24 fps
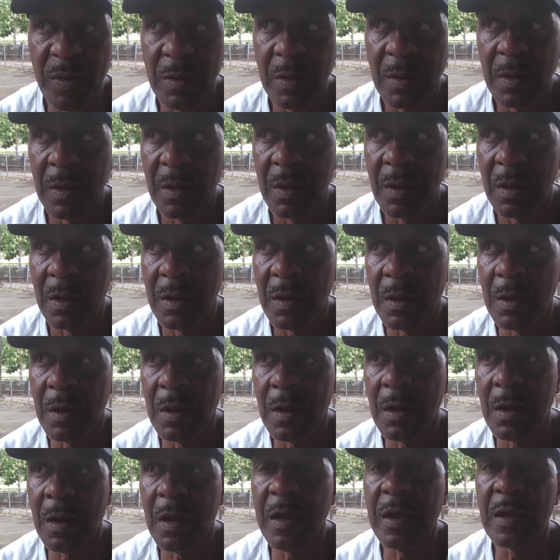Kevin Knox
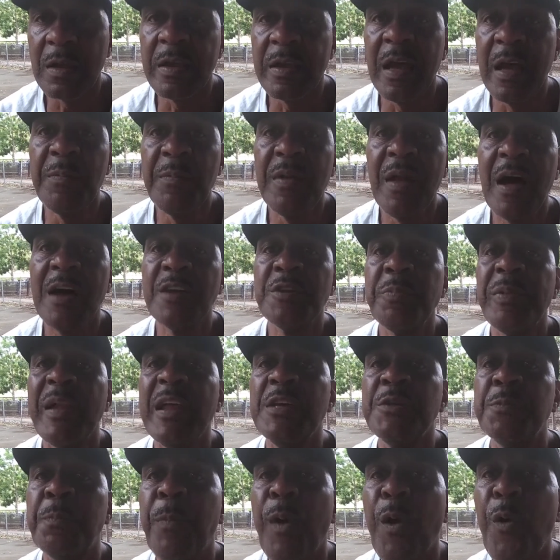plays both ends of the
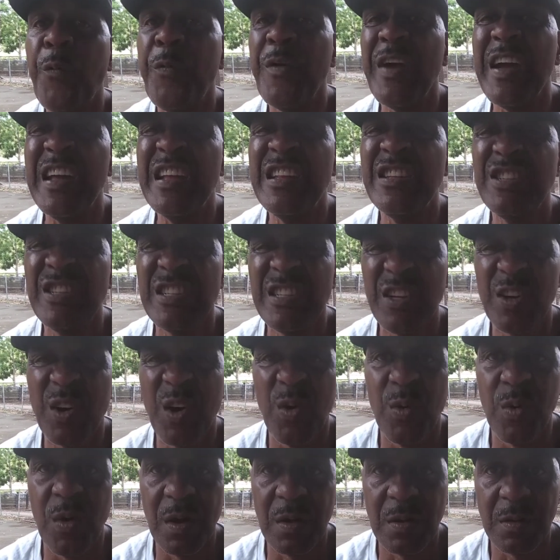court.
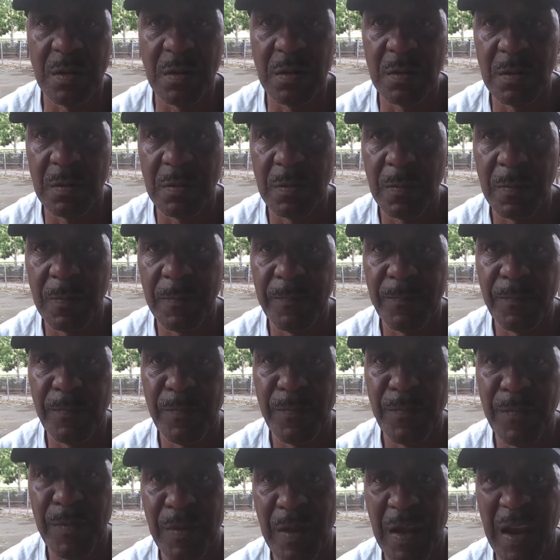Right. And you haven't
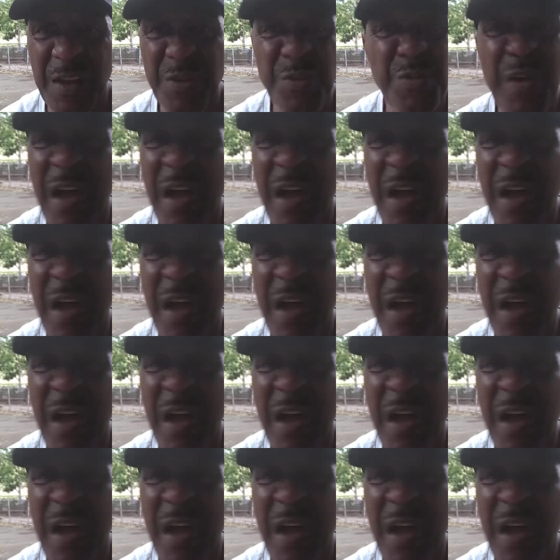seen a big